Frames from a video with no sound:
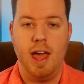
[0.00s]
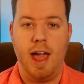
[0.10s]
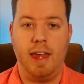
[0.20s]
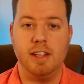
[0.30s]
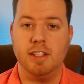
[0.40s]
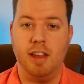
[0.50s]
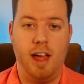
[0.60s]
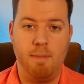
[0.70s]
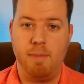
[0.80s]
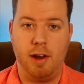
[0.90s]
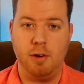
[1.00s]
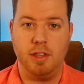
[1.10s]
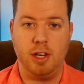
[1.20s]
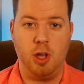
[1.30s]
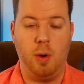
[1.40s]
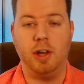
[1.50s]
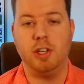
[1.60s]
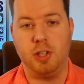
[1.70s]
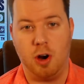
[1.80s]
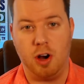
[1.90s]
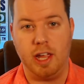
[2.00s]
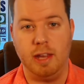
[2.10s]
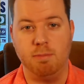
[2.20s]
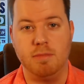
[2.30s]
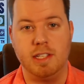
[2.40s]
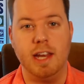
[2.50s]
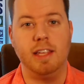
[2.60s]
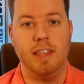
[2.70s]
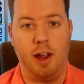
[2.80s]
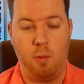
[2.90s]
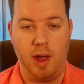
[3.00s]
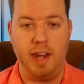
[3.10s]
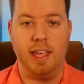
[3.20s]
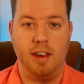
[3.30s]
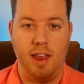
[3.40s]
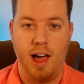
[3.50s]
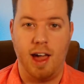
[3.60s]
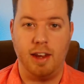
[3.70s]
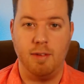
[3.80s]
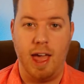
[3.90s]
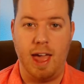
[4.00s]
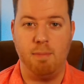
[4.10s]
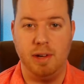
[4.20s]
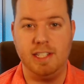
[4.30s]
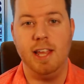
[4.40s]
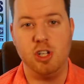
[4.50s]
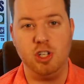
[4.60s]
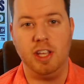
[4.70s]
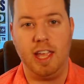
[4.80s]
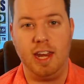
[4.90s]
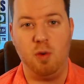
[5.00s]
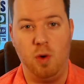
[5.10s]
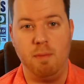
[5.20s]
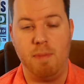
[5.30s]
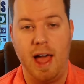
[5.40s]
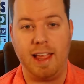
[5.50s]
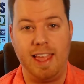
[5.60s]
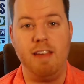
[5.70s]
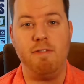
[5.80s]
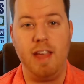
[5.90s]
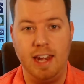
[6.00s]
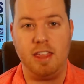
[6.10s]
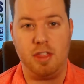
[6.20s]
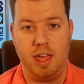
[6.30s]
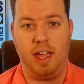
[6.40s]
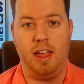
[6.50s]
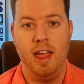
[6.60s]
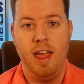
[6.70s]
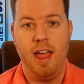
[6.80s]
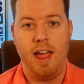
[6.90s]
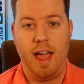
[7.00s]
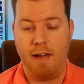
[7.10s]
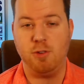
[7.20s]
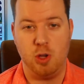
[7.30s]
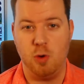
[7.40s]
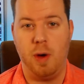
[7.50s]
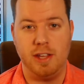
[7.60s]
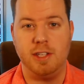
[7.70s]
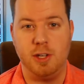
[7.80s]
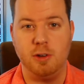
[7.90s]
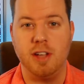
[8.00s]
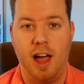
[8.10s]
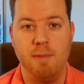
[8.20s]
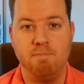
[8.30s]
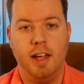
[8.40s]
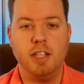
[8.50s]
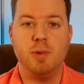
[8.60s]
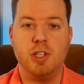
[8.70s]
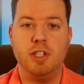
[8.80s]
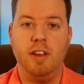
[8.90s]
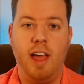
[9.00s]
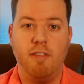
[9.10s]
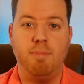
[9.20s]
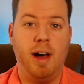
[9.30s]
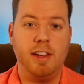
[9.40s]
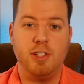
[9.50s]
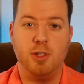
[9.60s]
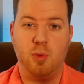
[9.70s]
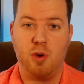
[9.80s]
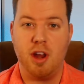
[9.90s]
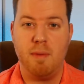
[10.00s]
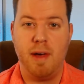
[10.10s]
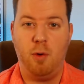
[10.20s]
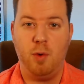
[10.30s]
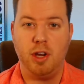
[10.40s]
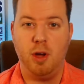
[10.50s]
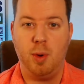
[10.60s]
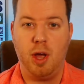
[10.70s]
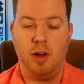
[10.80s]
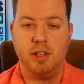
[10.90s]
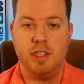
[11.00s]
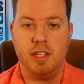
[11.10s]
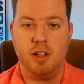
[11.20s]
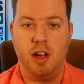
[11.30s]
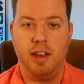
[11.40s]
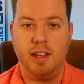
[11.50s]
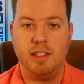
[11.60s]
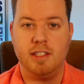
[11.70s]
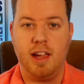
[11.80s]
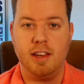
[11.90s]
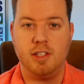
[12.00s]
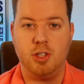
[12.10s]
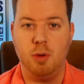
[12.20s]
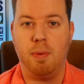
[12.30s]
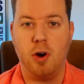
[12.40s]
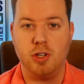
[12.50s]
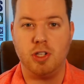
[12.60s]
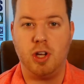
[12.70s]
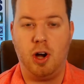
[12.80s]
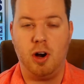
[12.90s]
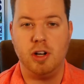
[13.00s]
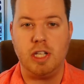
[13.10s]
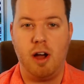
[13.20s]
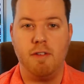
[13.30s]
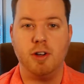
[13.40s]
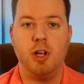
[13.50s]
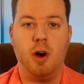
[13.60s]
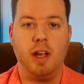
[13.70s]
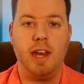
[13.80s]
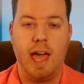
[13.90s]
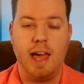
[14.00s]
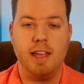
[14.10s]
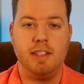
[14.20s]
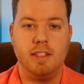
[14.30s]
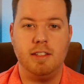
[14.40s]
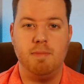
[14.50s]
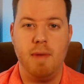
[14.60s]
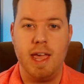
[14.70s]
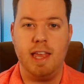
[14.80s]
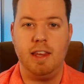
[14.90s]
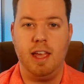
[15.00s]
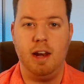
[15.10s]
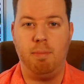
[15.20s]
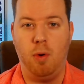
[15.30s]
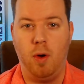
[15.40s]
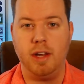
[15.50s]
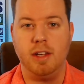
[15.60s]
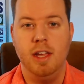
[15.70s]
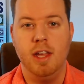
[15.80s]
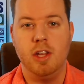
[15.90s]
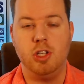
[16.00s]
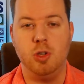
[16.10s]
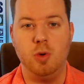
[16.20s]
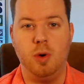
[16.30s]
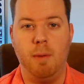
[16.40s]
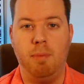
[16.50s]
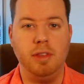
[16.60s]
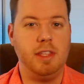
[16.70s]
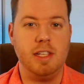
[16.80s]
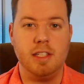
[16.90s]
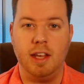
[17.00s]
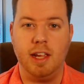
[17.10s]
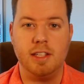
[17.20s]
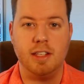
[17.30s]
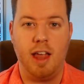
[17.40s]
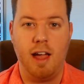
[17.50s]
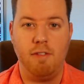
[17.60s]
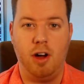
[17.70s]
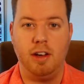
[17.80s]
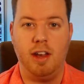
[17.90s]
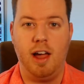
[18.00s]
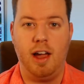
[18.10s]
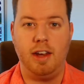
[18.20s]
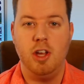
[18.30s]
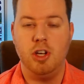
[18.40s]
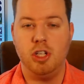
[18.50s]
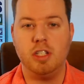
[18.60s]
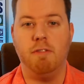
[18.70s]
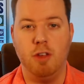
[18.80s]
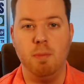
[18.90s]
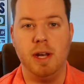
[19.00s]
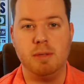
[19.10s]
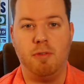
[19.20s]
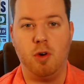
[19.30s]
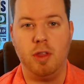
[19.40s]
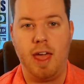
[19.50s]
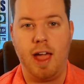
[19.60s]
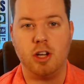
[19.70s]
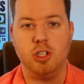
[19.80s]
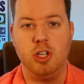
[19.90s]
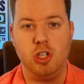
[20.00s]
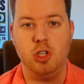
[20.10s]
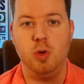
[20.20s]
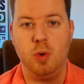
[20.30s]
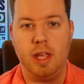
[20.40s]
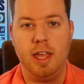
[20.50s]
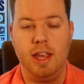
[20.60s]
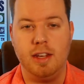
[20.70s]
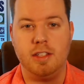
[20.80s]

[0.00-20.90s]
and it's a lot better than going to Target, sitting there waiting in line, and potentially getting one pack, if anything, after you wasted your time. Customers still have bots to worry about when going on to these online sites to purchase cards. However, Target has made it a point to put these links live online just a few minutes before they actually do get in